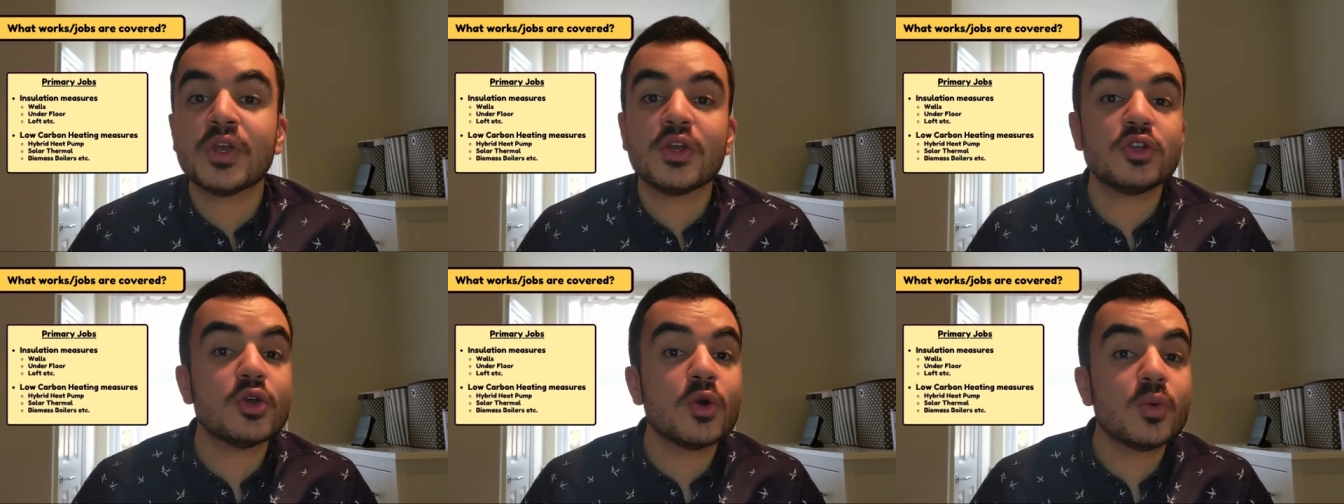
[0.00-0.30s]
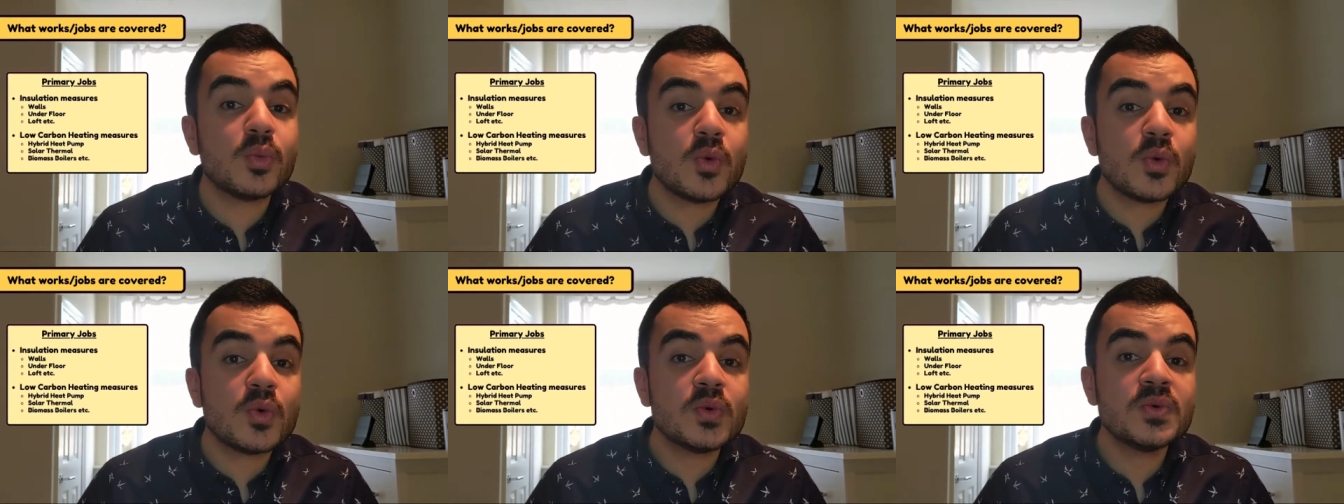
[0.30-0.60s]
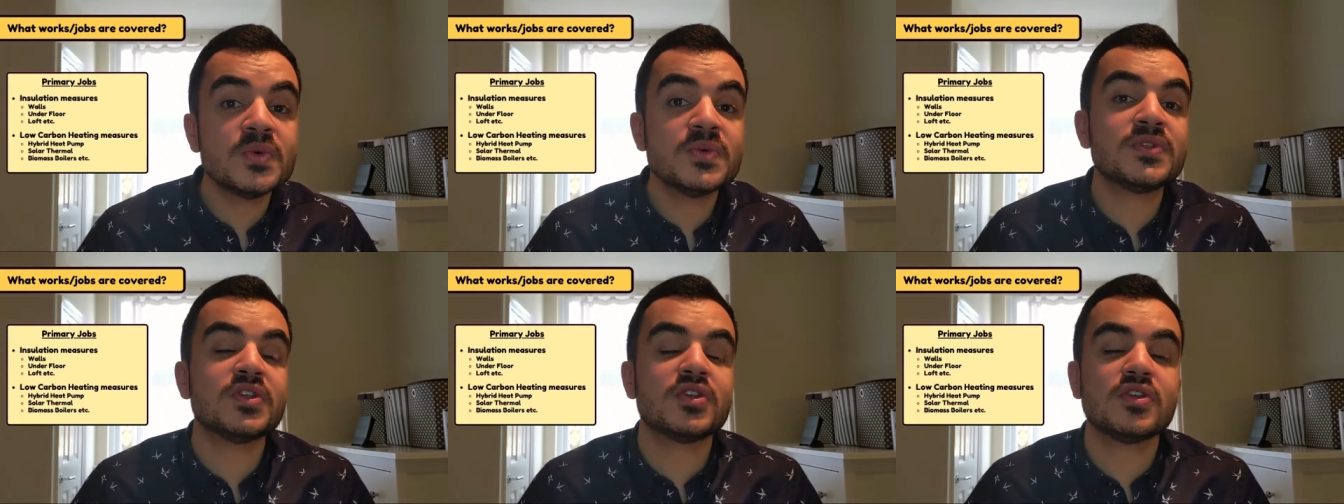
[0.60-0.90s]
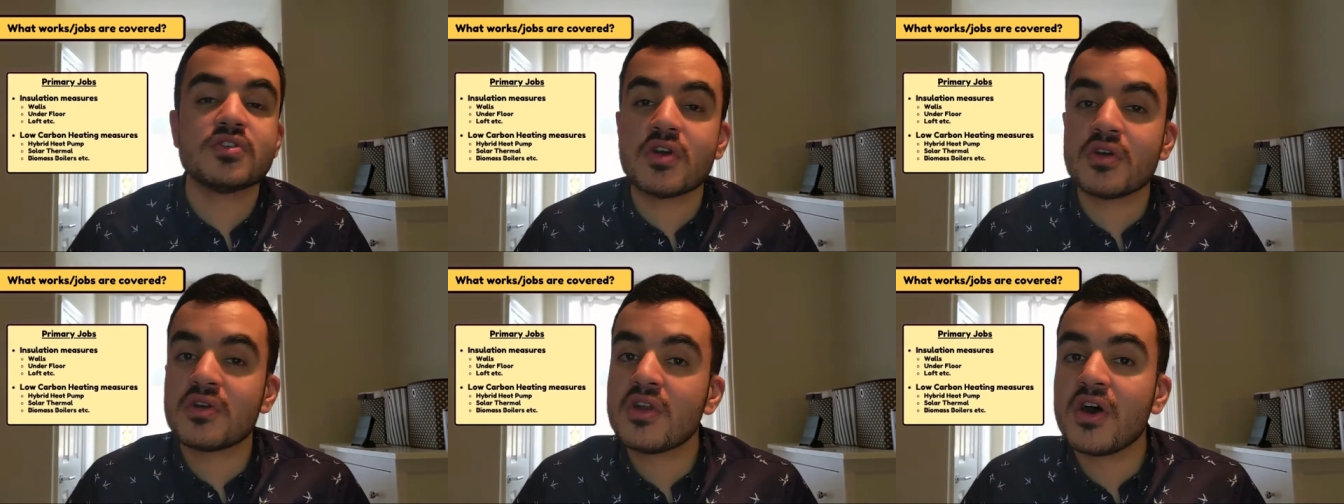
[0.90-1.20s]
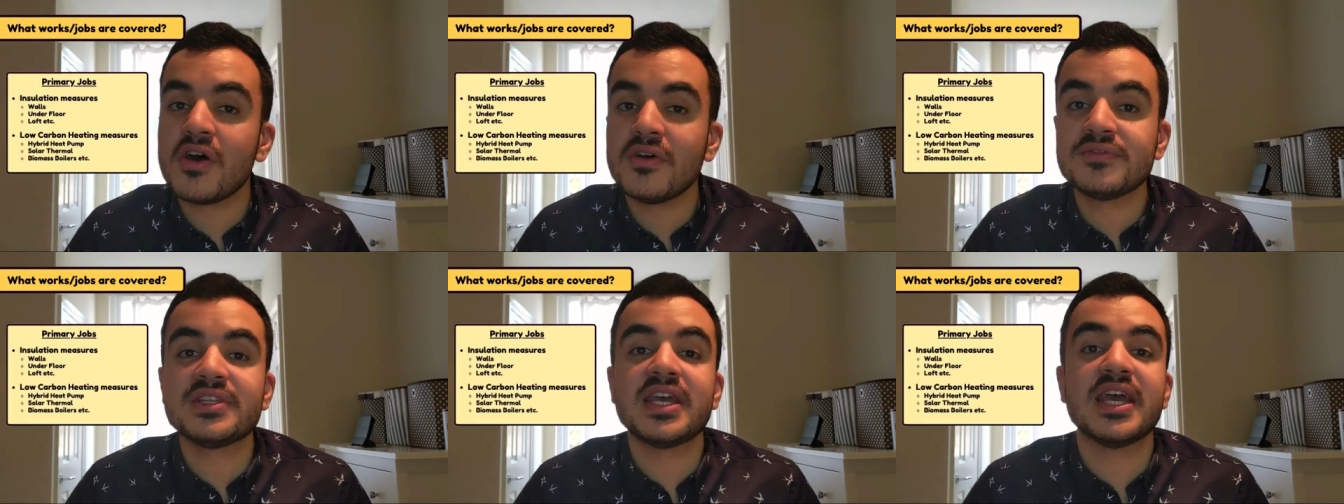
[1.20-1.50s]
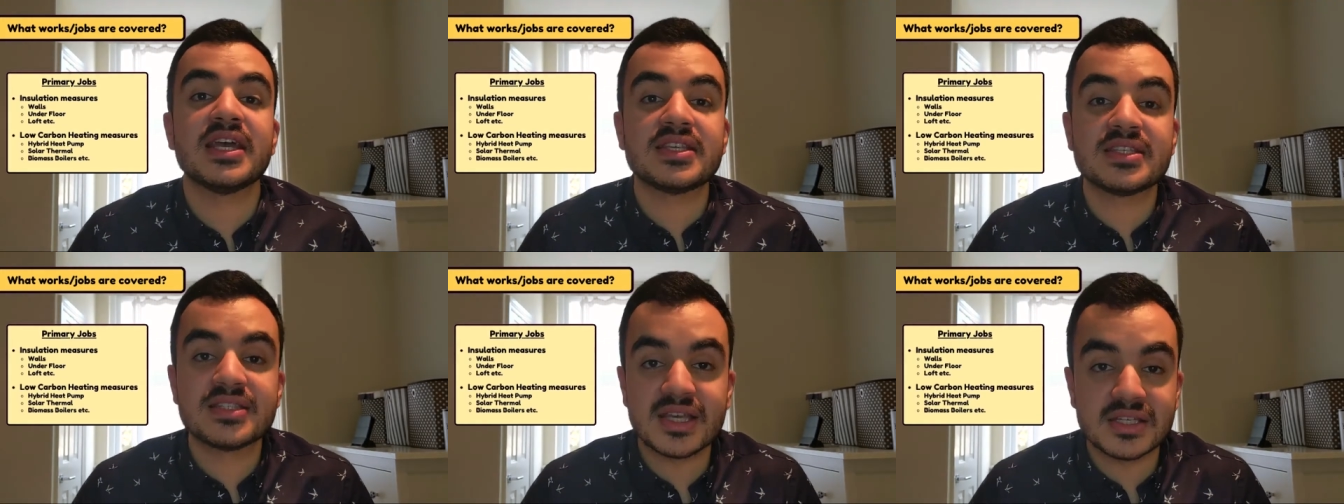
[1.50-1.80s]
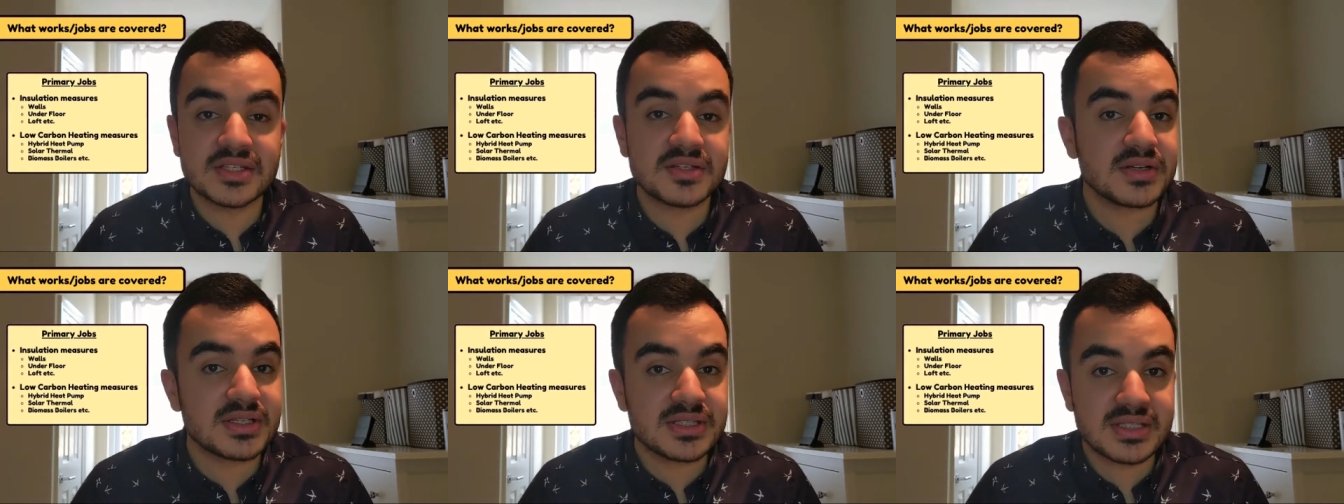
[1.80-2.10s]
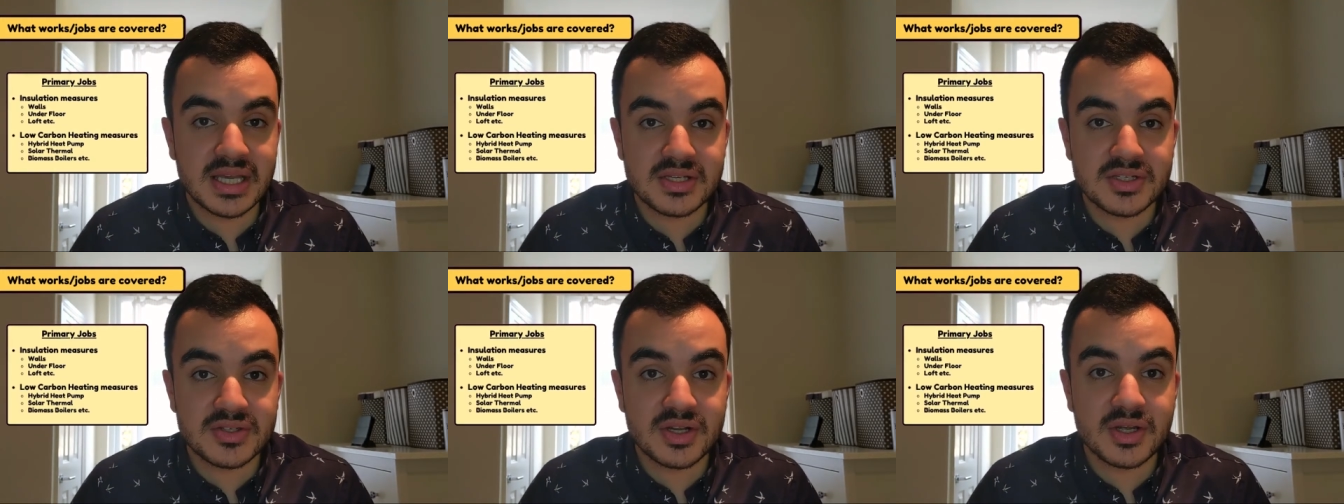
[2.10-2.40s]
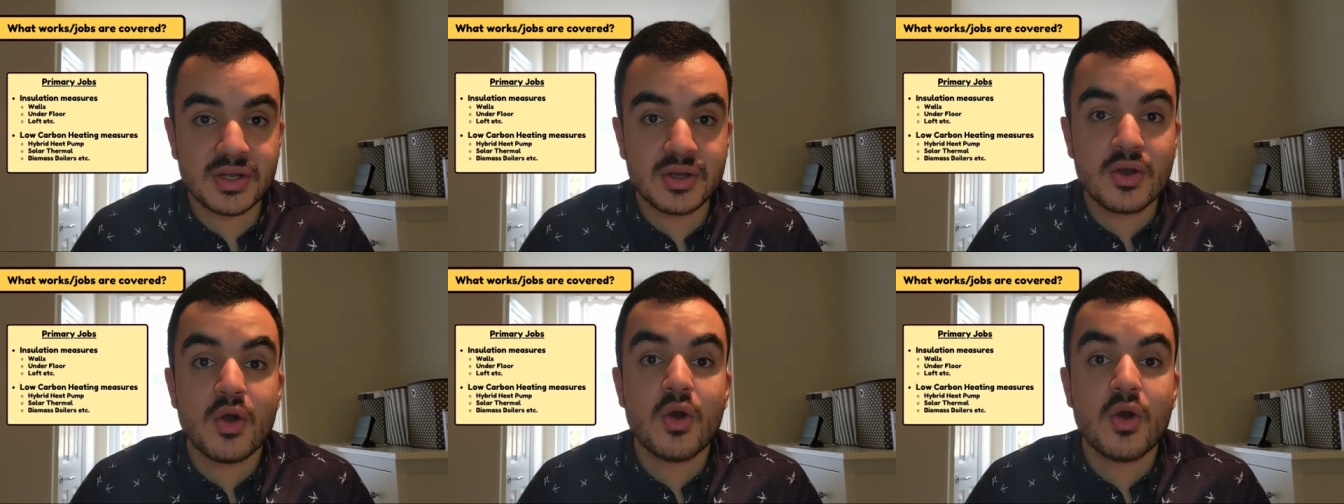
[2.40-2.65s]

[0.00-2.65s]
your walls, your loft, etc etc.